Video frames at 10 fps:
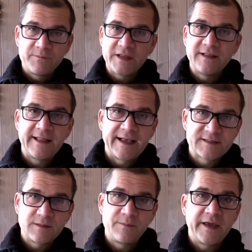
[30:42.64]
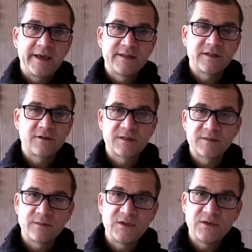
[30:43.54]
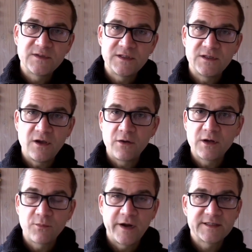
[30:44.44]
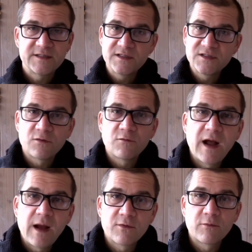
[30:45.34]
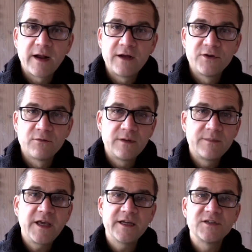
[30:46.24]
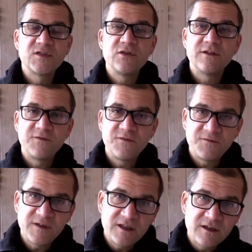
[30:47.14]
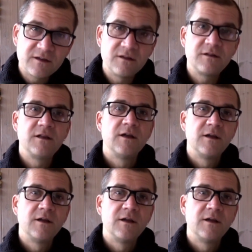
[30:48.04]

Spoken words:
elastic bands that are sometimes used in yoga practices to wrap around your rib cage so you can feel